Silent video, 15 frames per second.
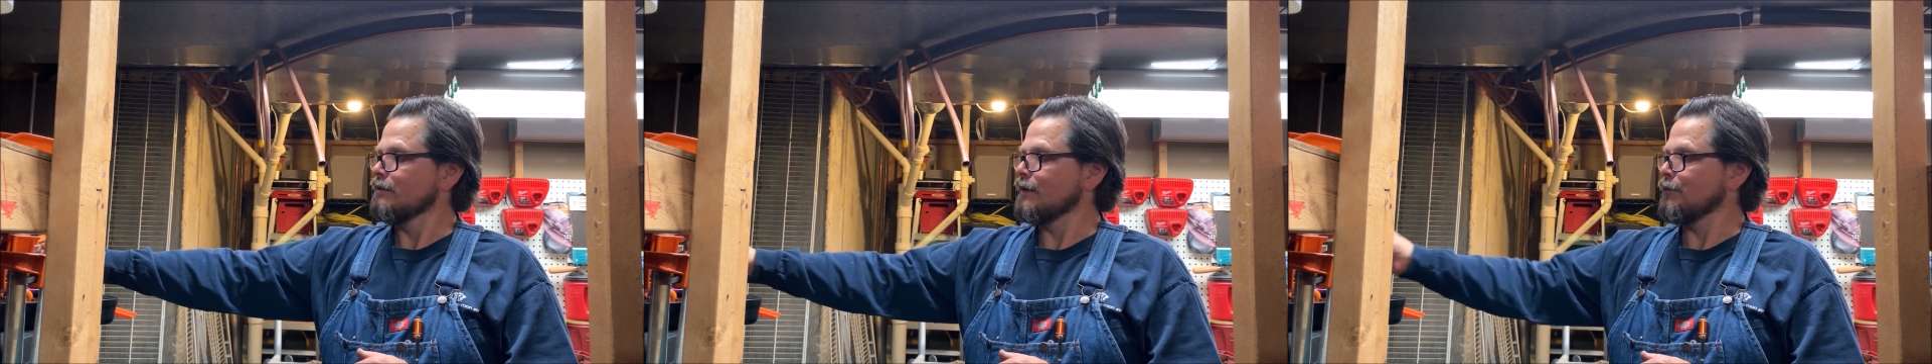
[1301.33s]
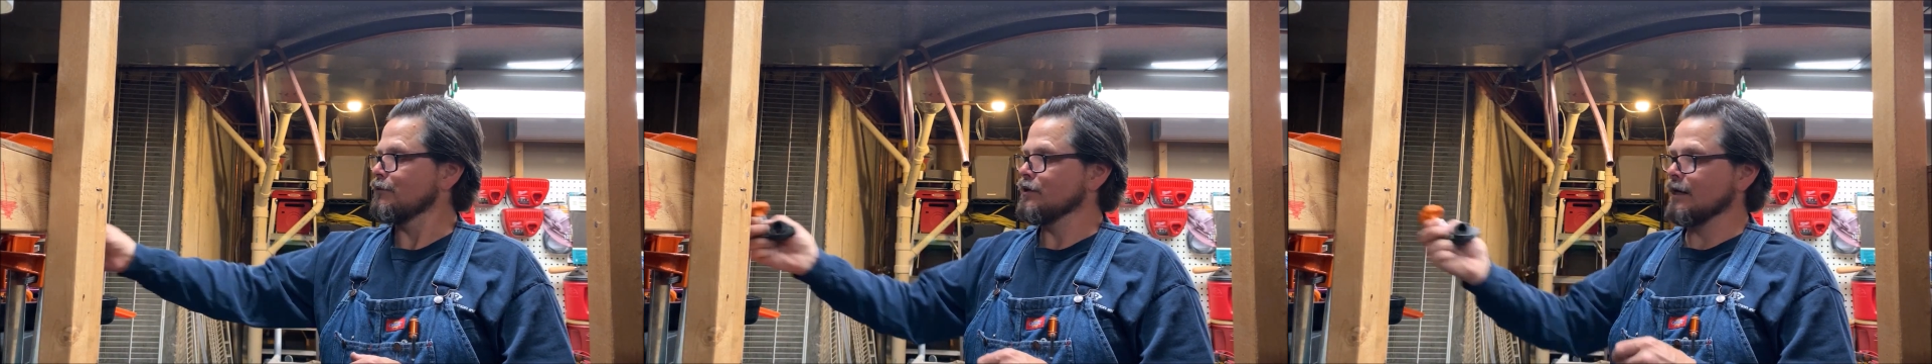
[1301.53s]

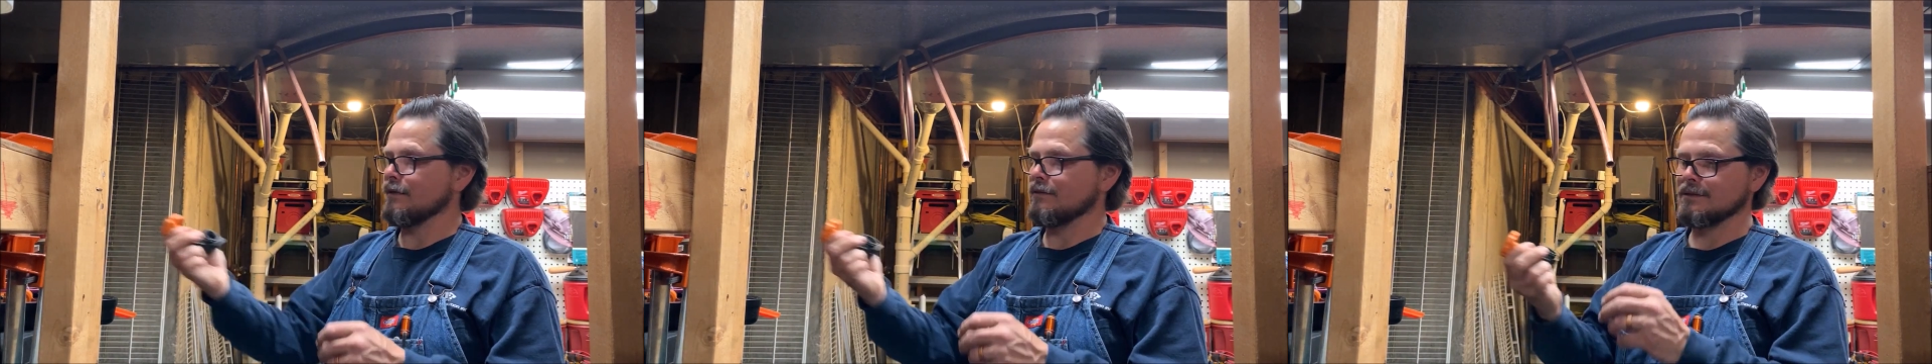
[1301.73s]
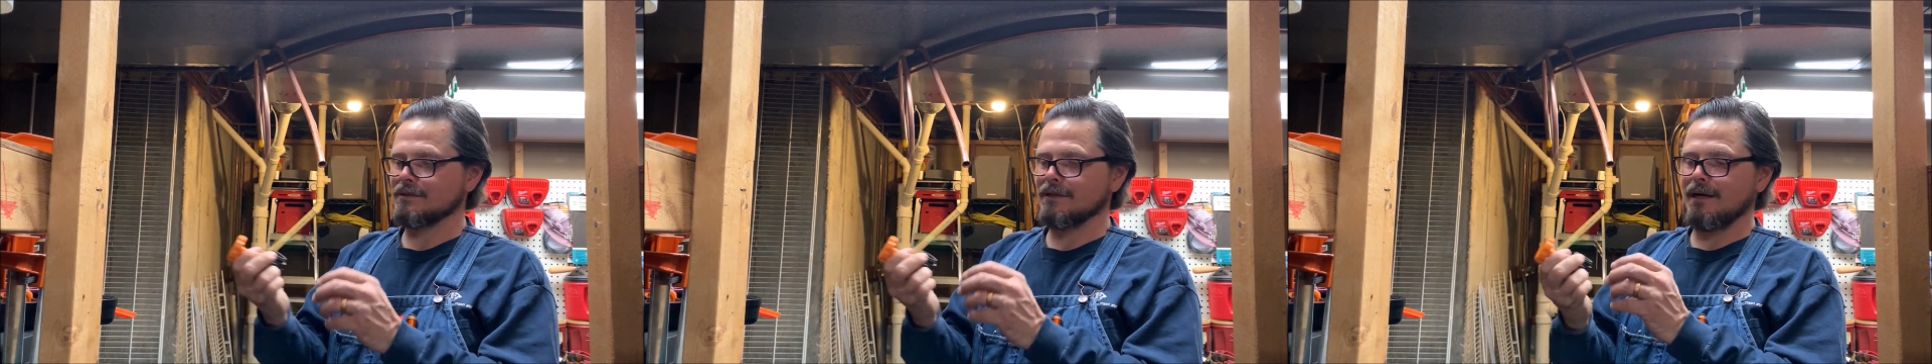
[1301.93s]
Not when you
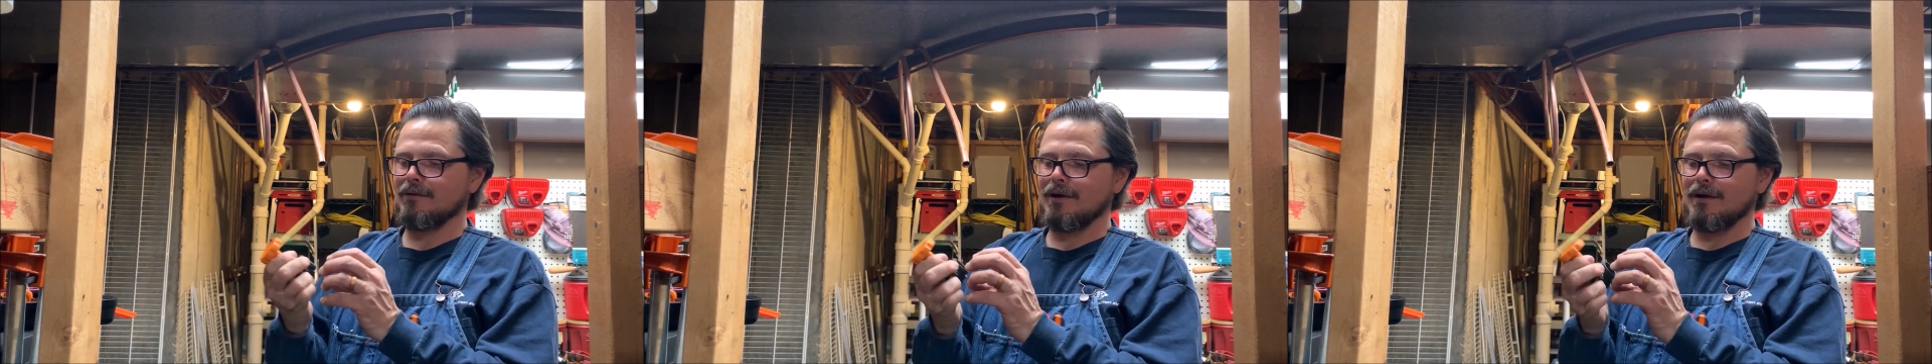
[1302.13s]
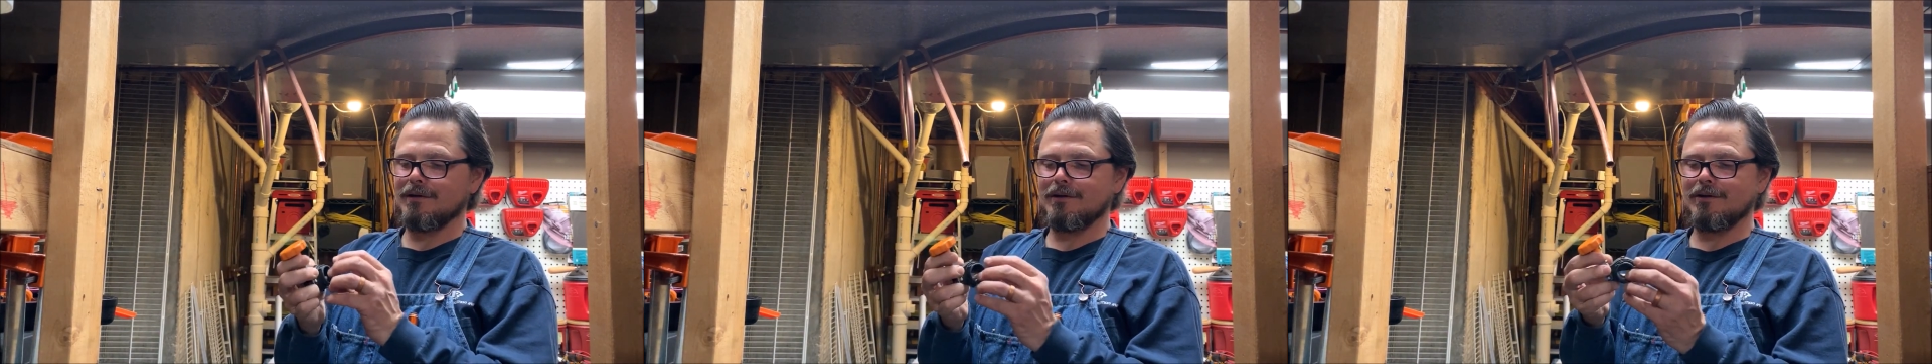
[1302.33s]
got this guy
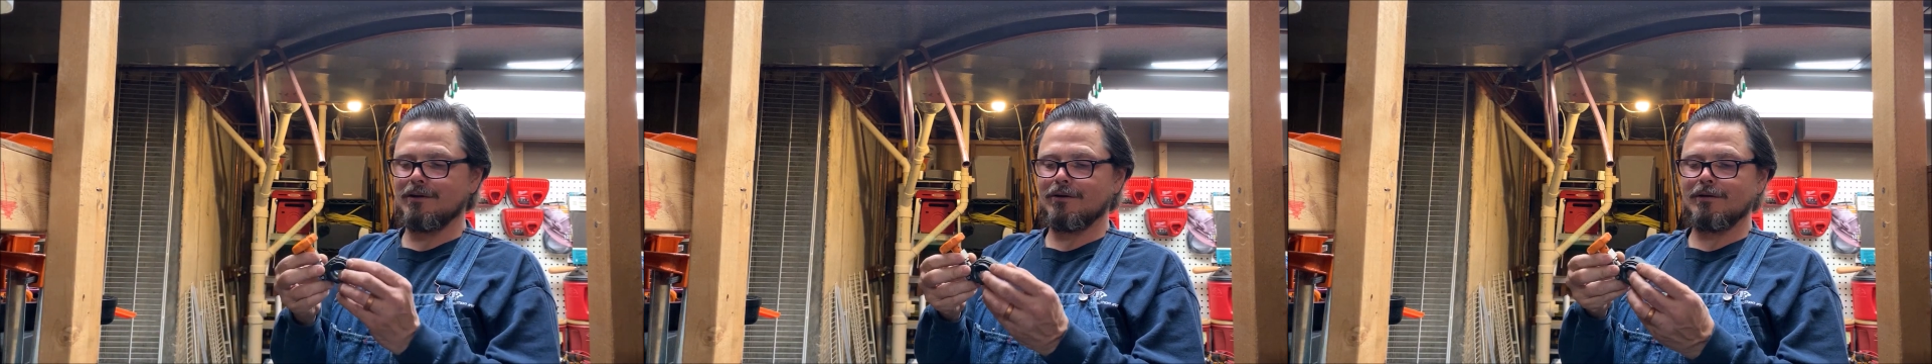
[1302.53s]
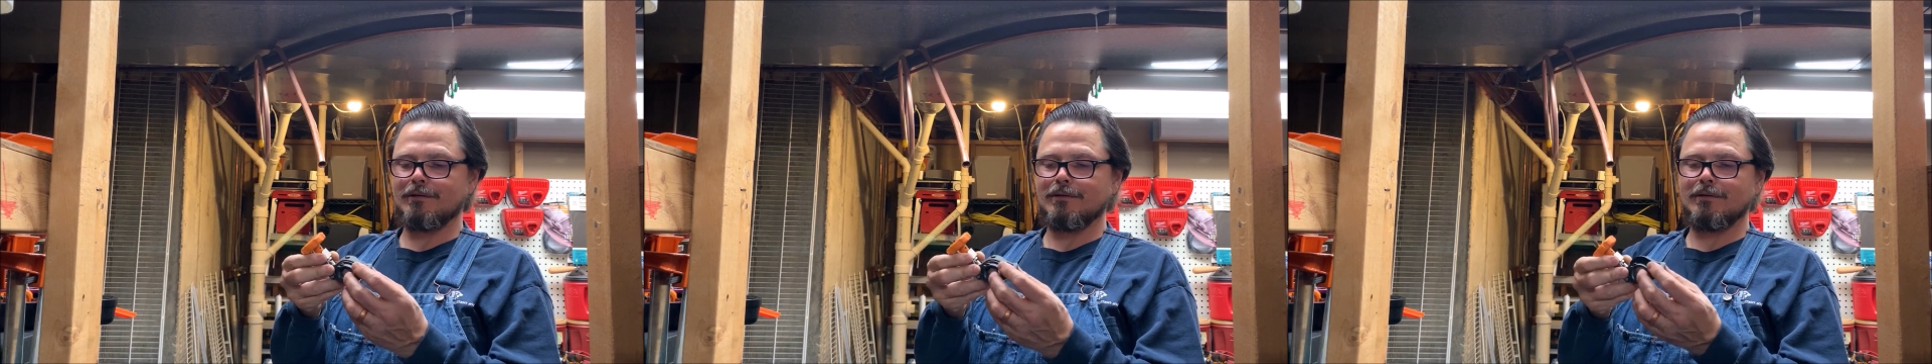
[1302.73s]
right
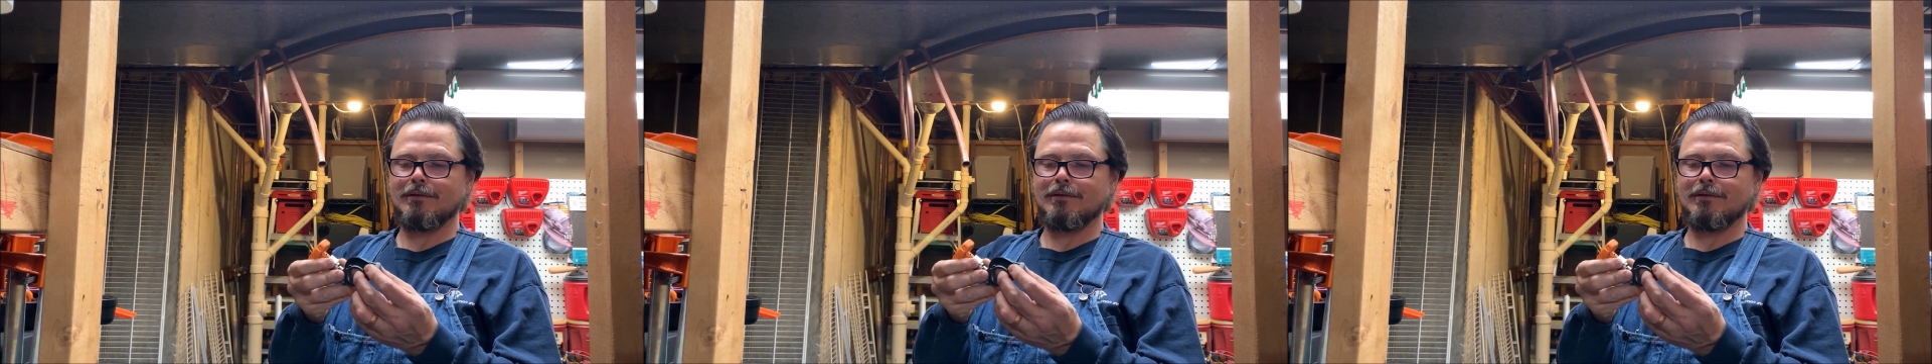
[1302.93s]
here